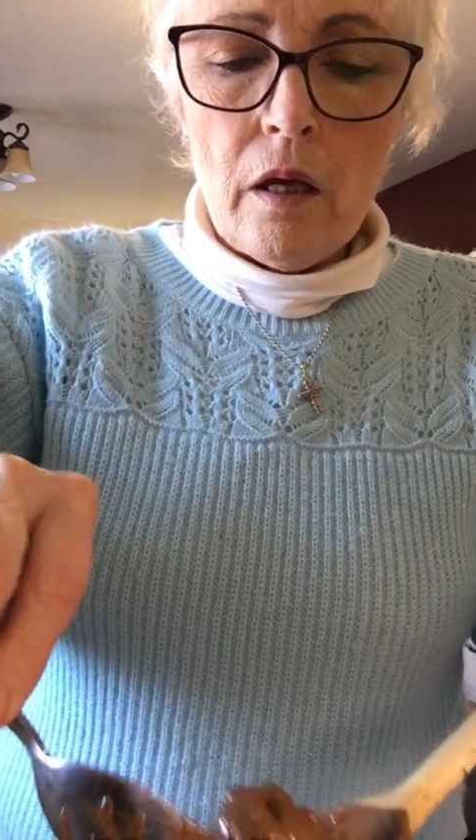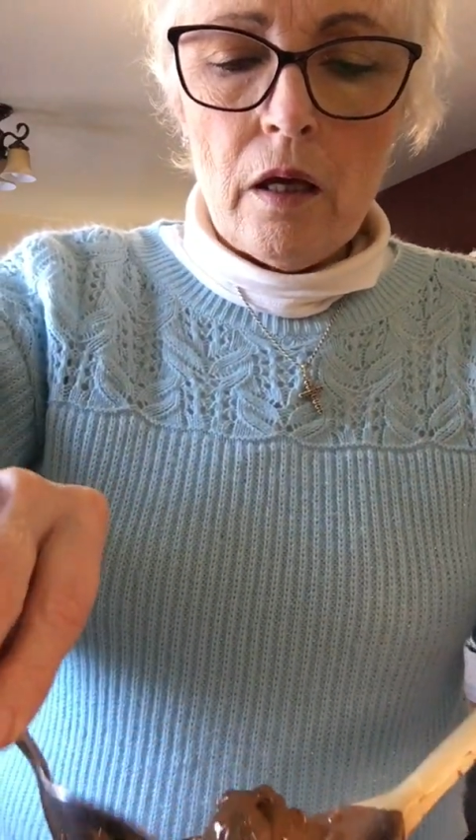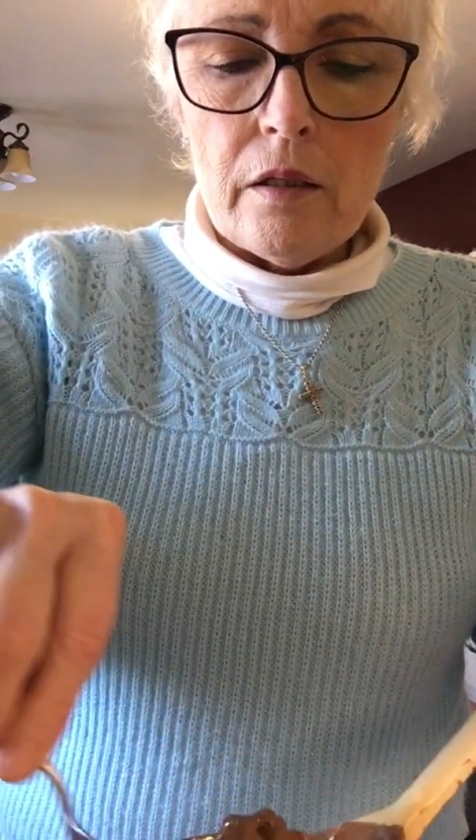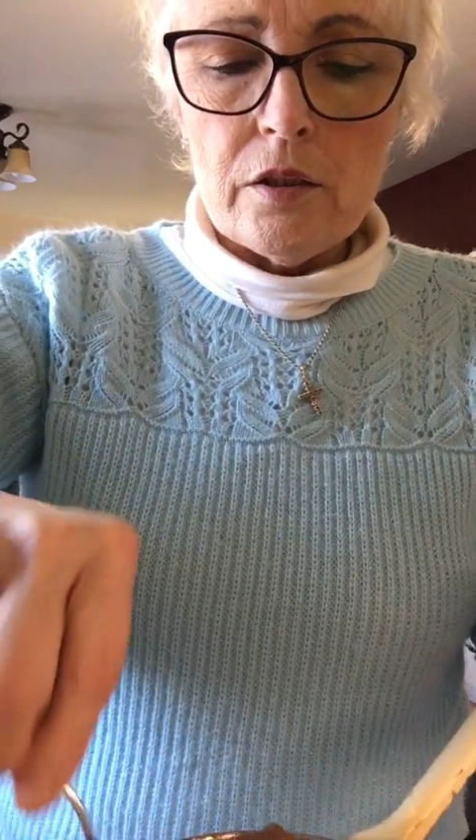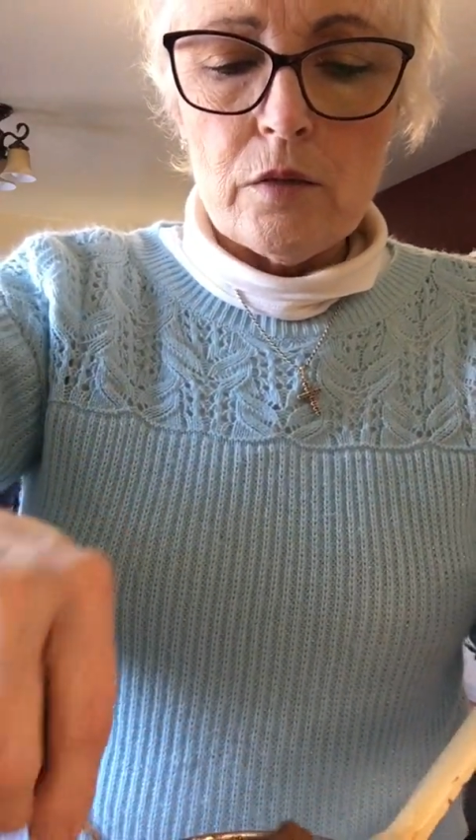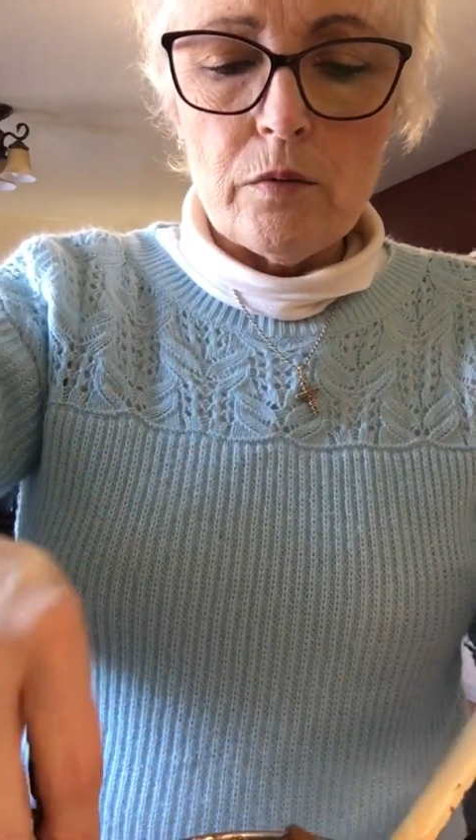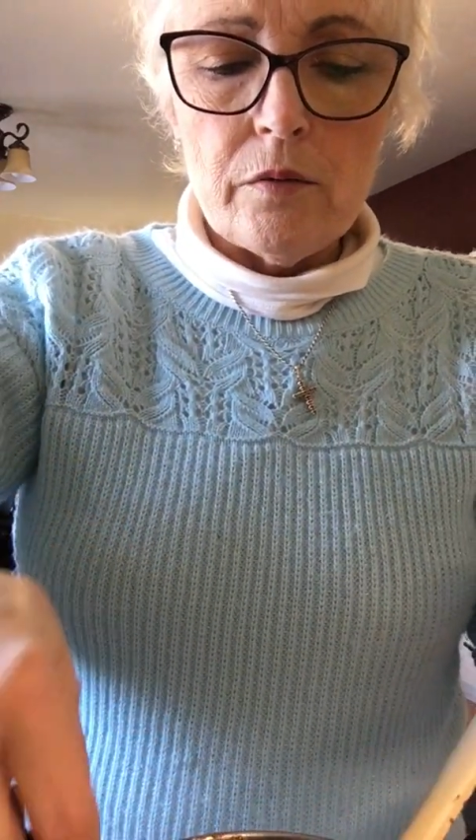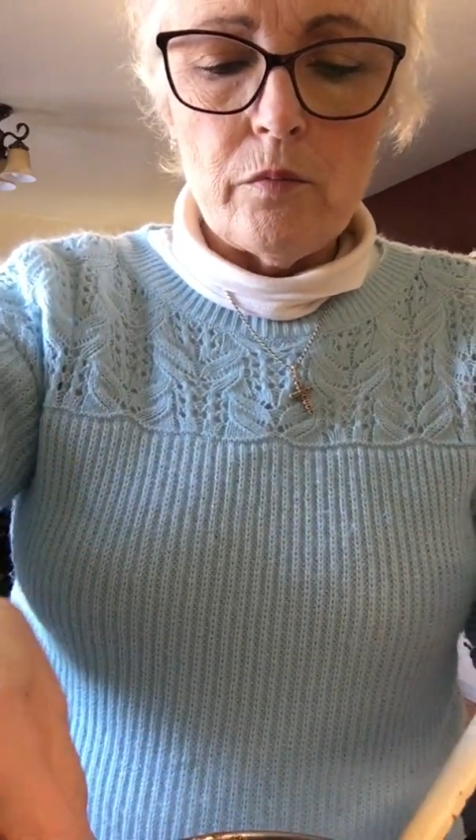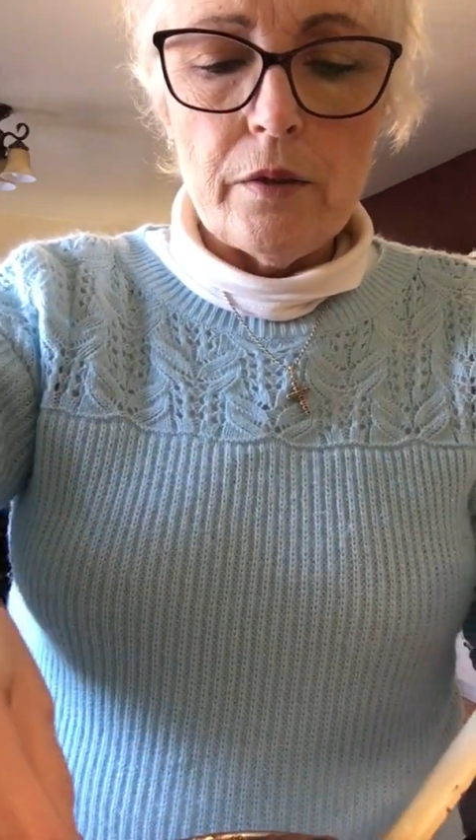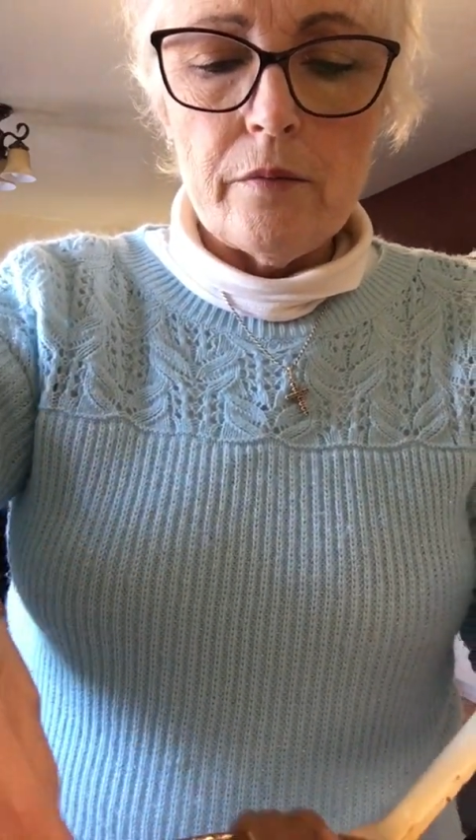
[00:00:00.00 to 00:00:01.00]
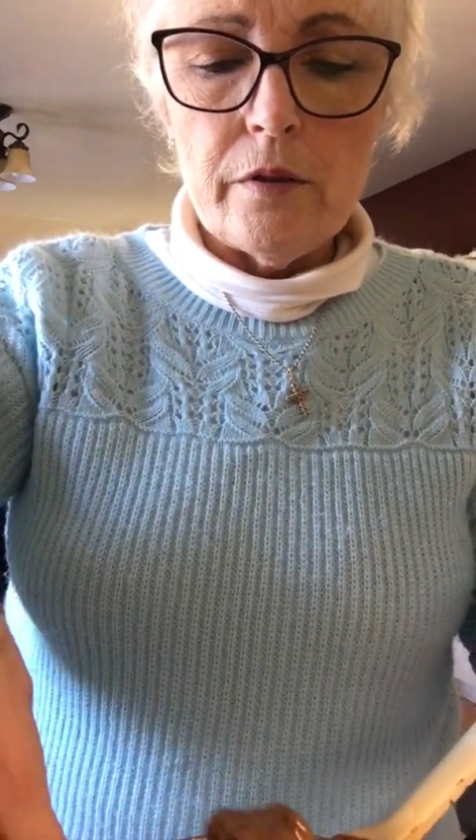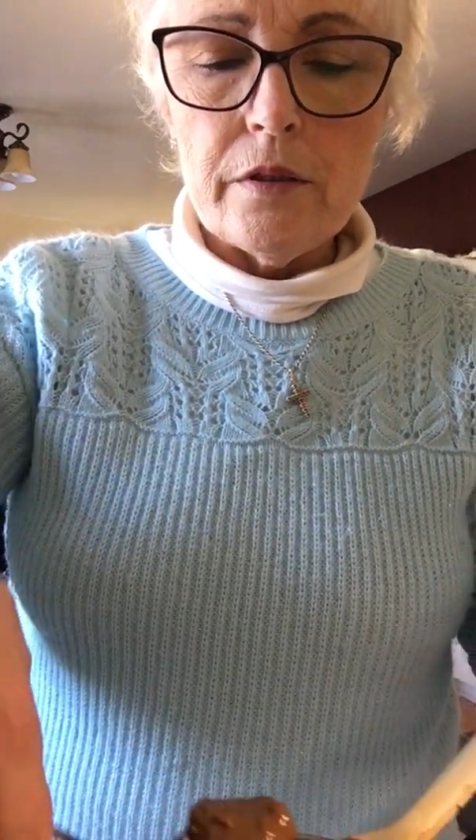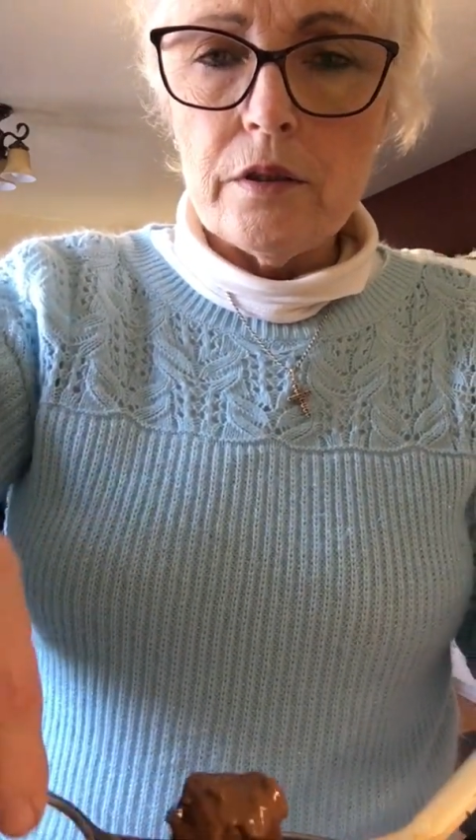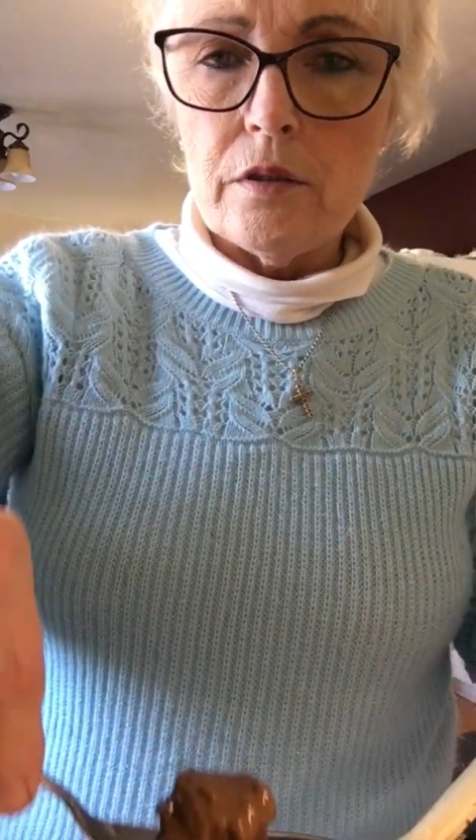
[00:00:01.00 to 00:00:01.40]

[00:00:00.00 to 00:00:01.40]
And I just want to, what I want to do